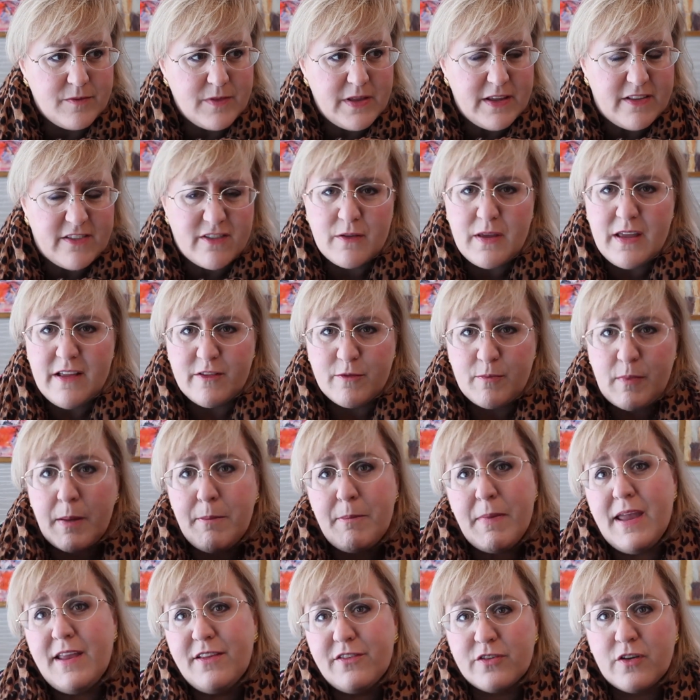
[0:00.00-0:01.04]
it's my
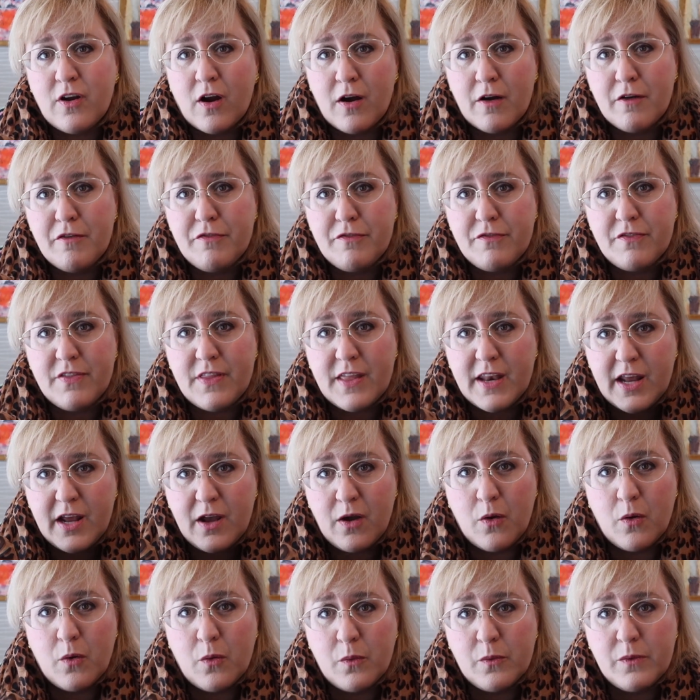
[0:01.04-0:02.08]
main scarf that I
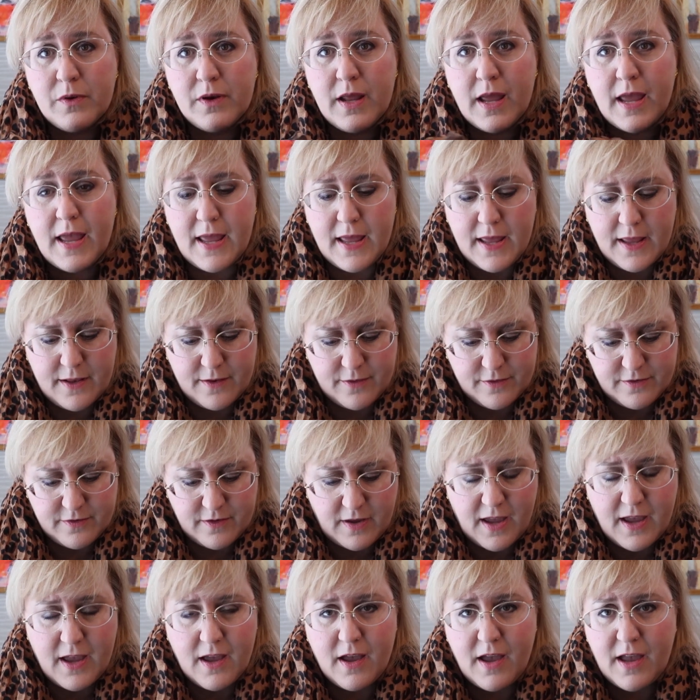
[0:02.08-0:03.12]
own and
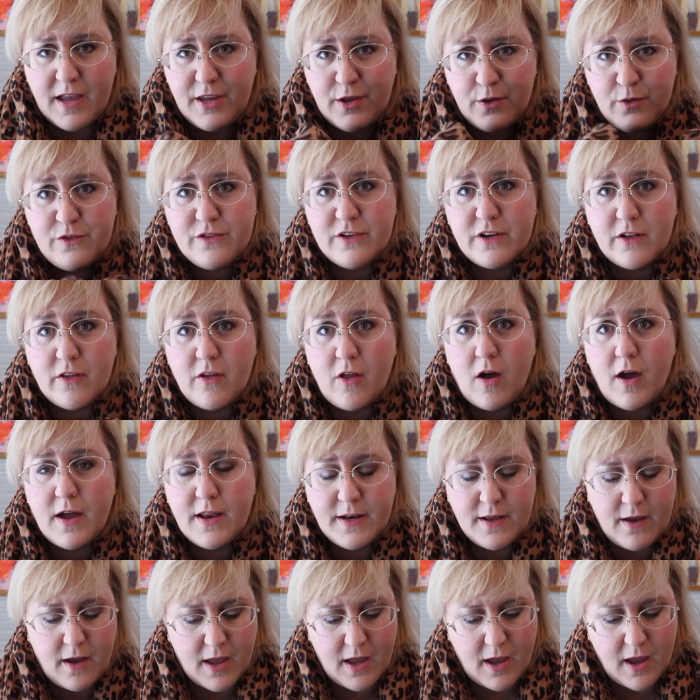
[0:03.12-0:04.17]
I use it a lot.
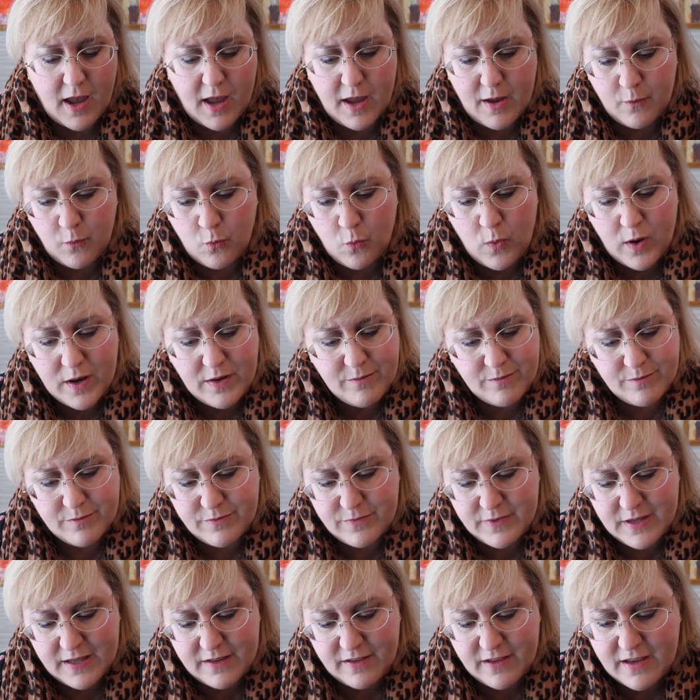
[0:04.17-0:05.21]

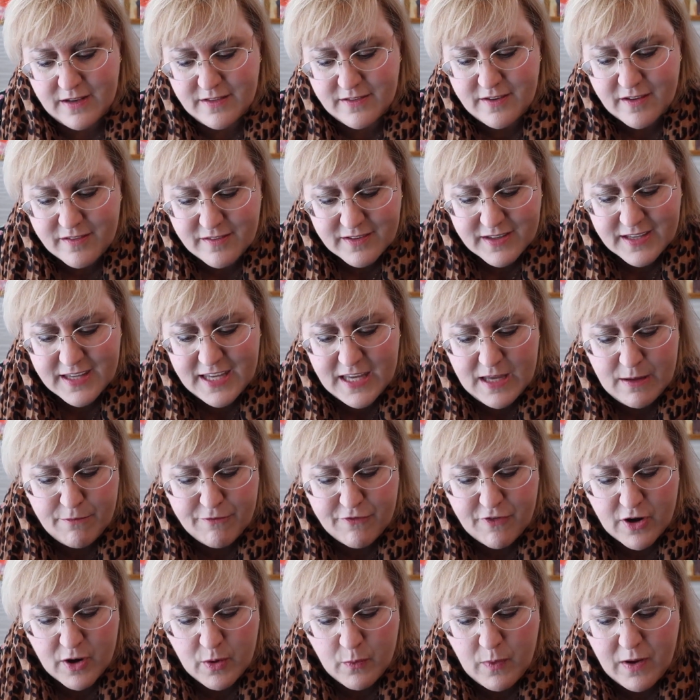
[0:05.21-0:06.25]
It doesn't keep
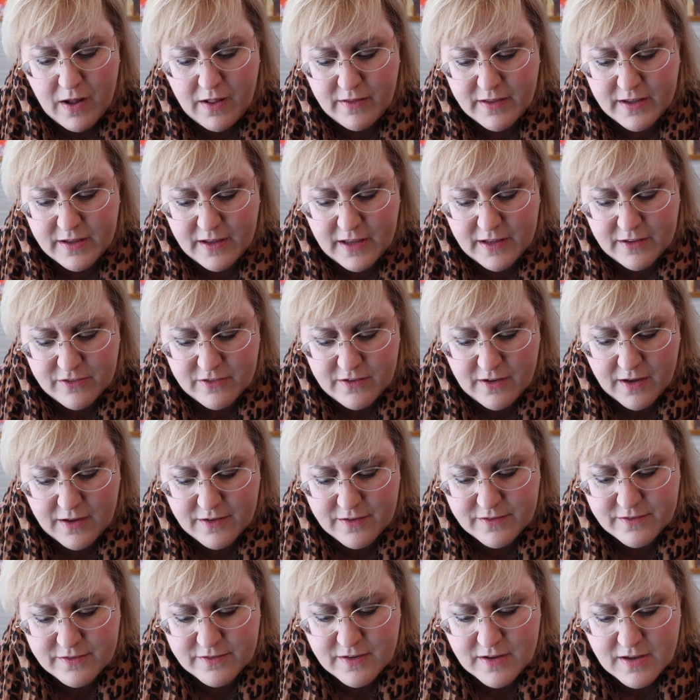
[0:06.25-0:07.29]
very well. It
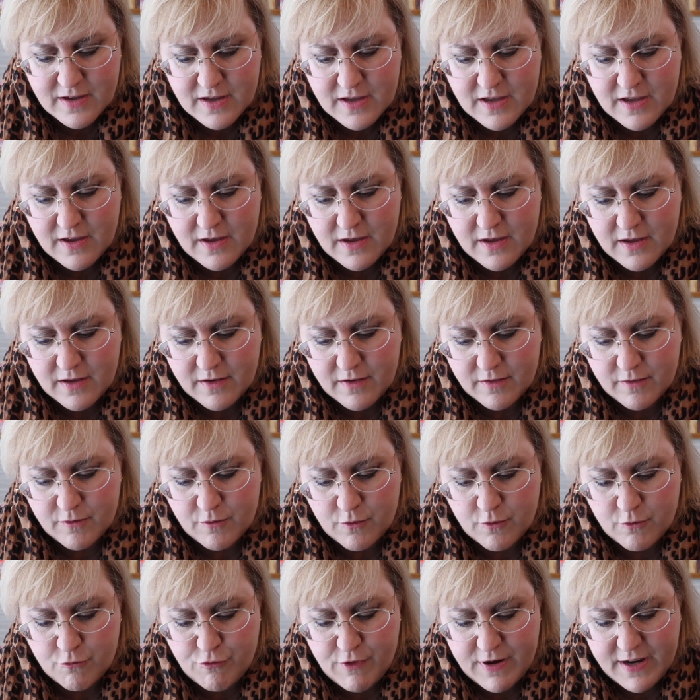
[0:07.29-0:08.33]
does
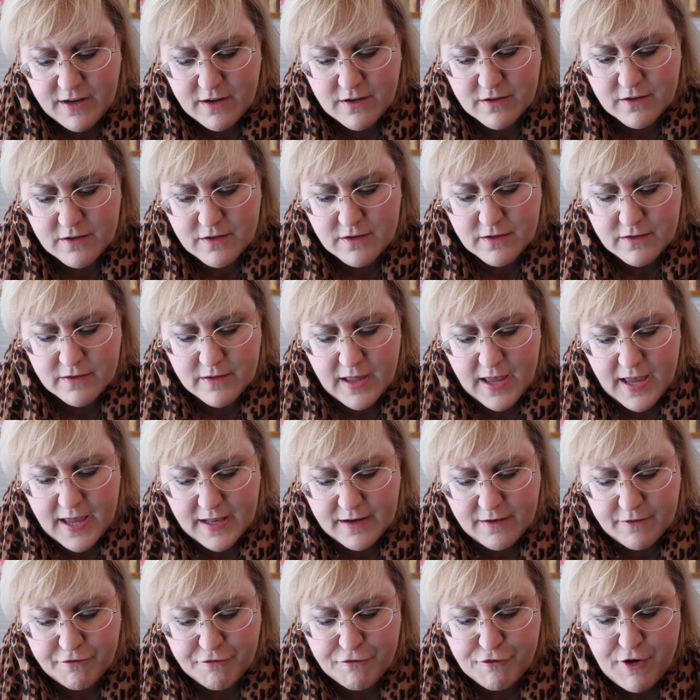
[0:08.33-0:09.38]
wrinkle
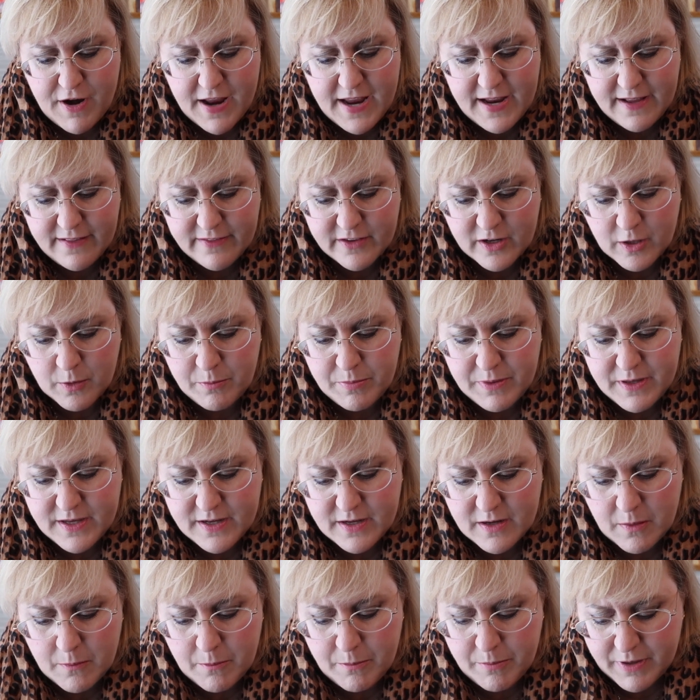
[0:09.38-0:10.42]
and fray a little
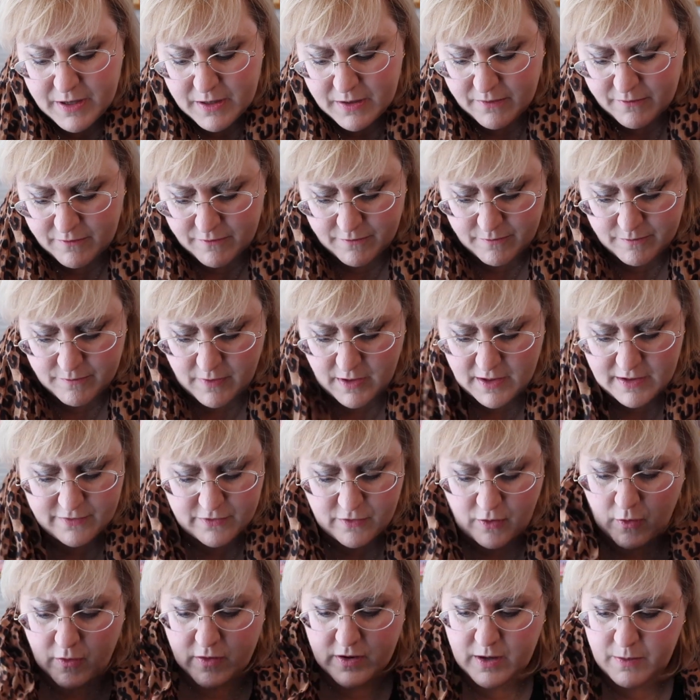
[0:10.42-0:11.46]
bit, but it's
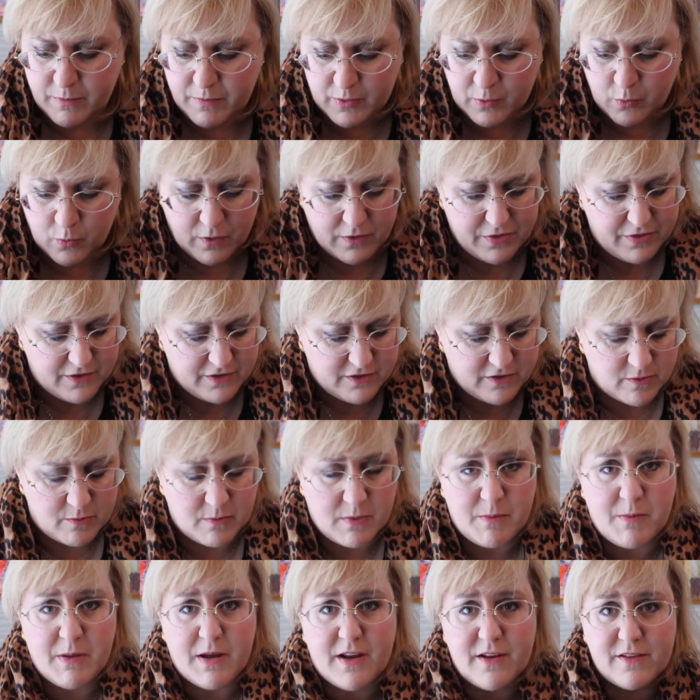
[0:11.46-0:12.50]
already been worth it to
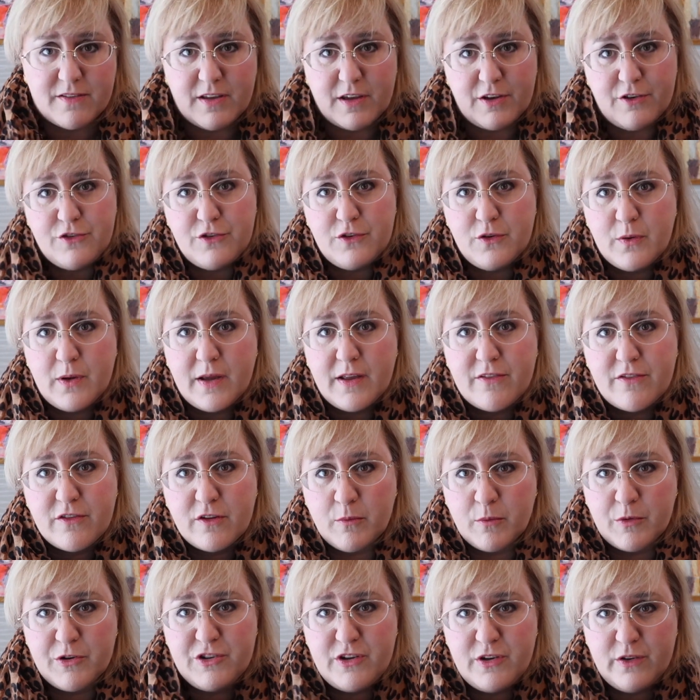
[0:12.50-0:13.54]
me because I do get
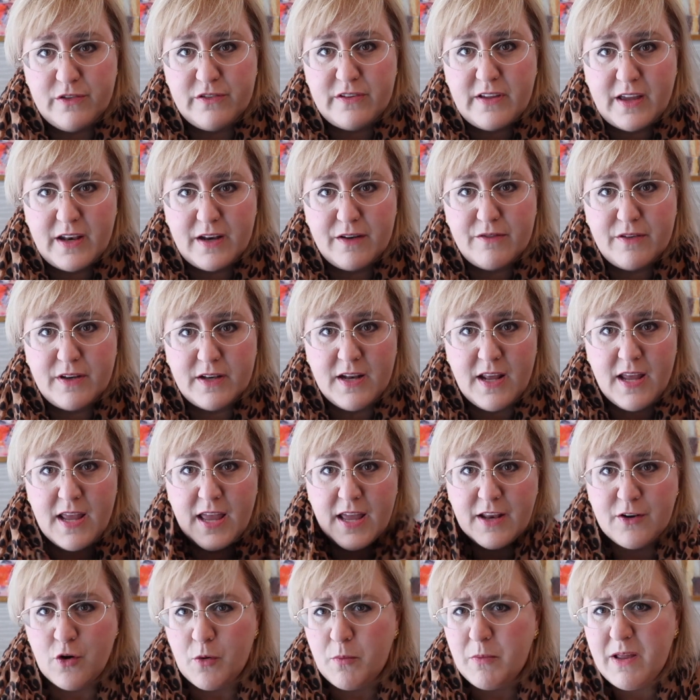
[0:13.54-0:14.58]
so much use out of it.
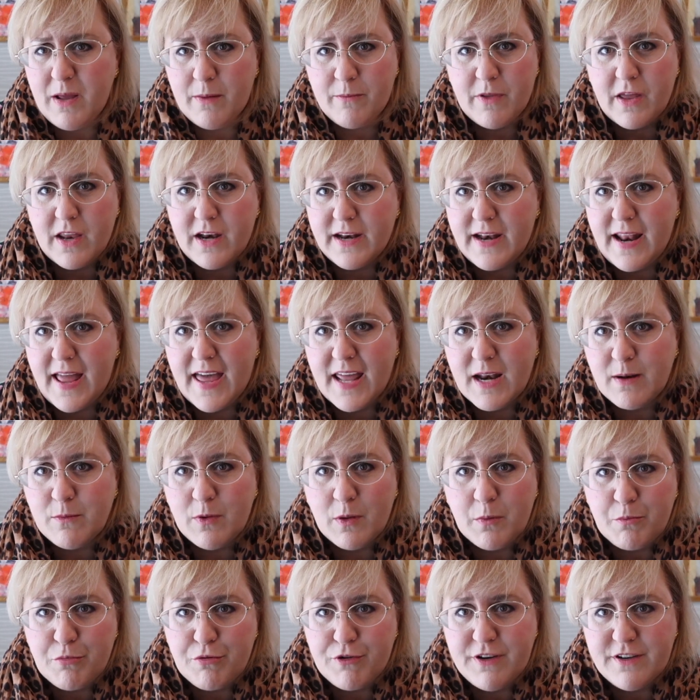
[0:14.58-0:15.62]
Normally I'm not an
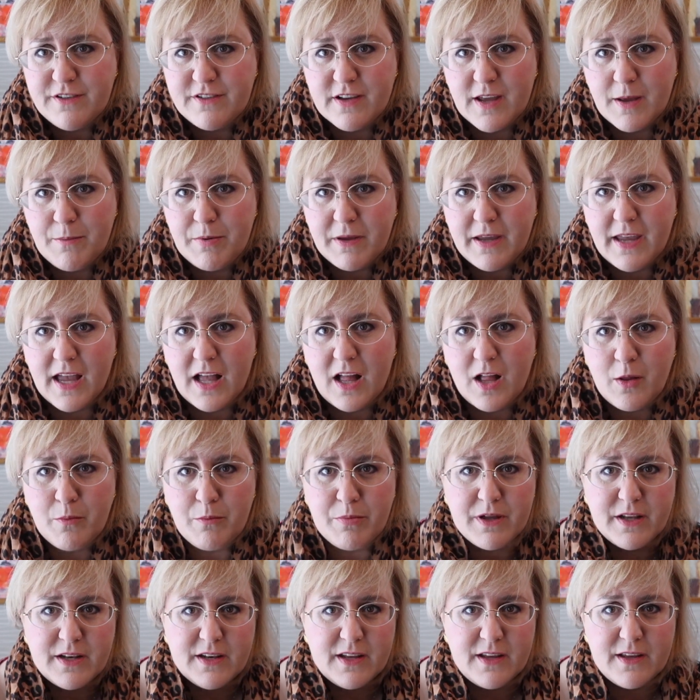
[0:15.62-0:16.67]
animal print type of gal,
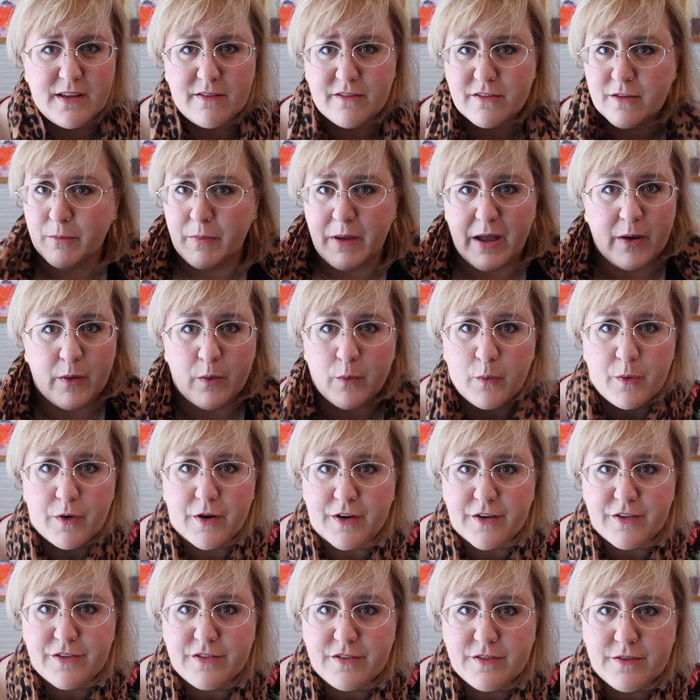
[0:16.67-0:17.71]
but somehow it
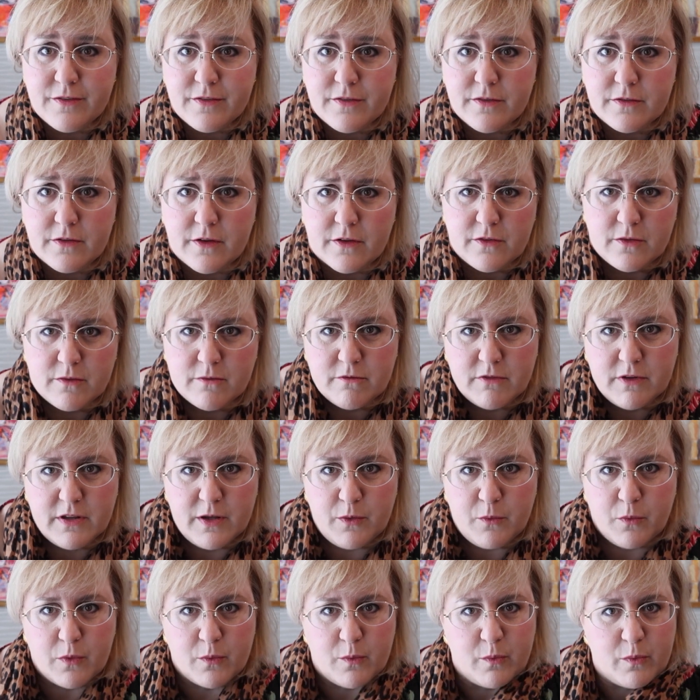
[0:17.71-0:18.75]
works. It doesn't really
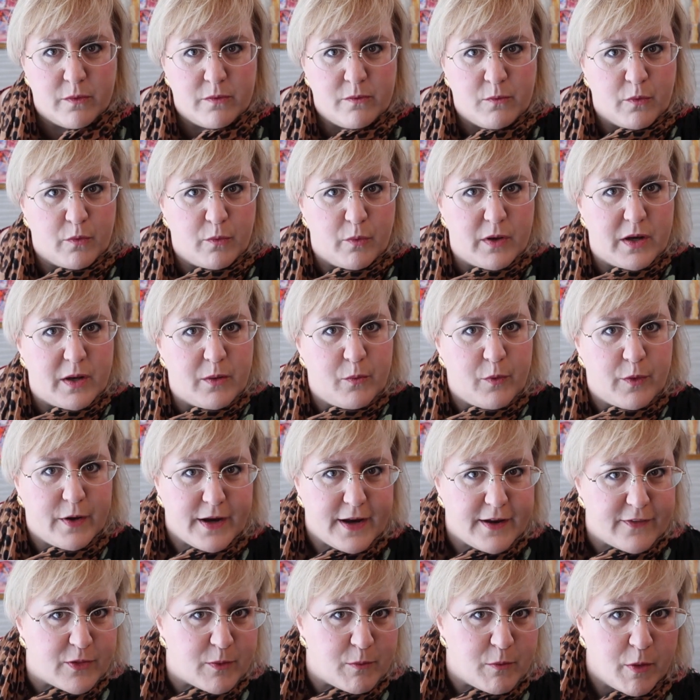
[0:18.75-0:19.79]
work with what I'm
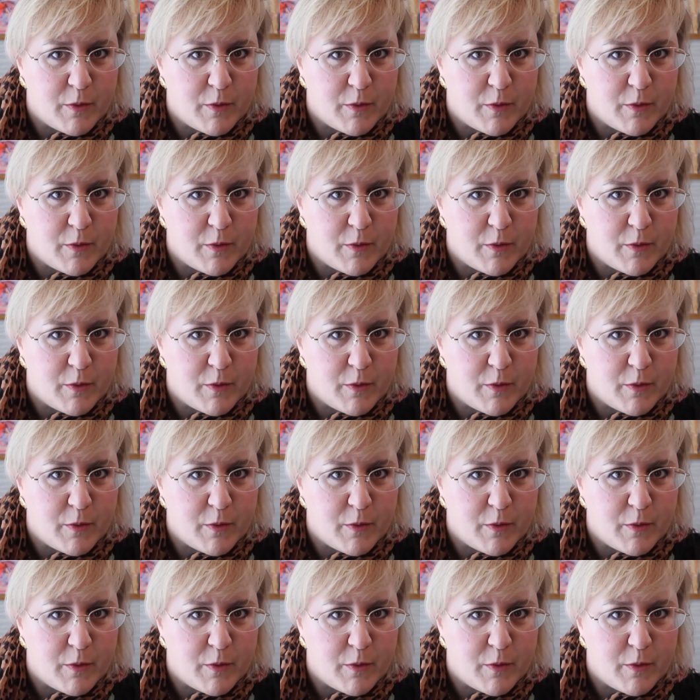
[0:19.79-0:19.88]
wearing at the